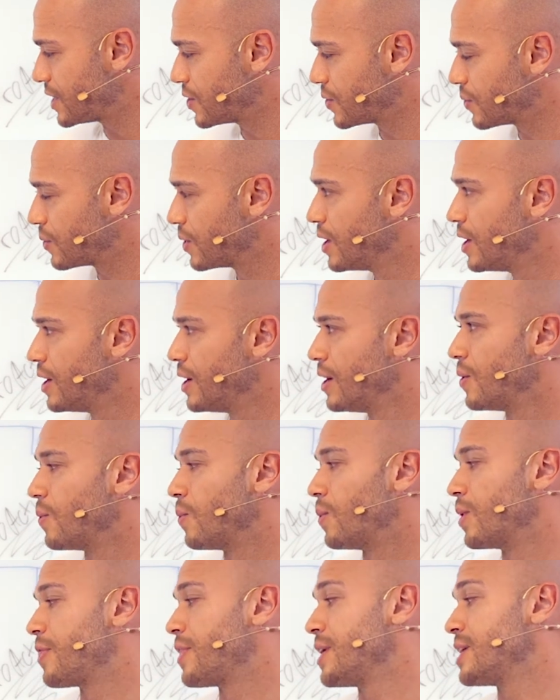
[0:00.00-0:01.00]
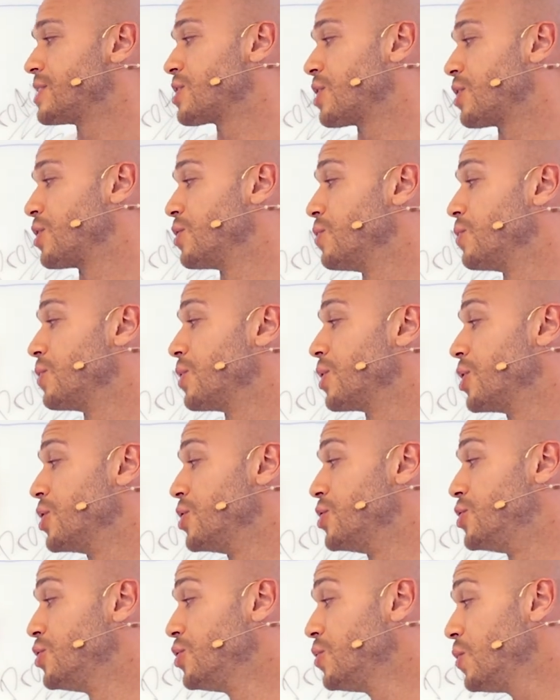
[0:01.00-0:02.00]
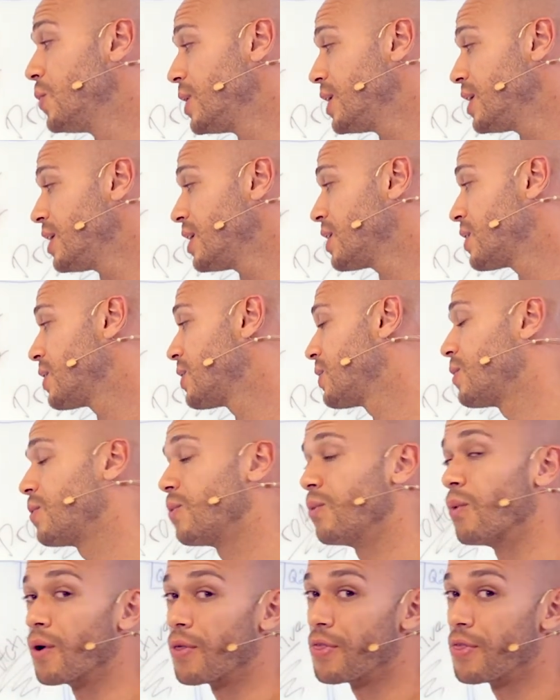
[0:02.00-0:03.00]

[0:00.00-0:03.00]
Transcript: you? What things are you doing? What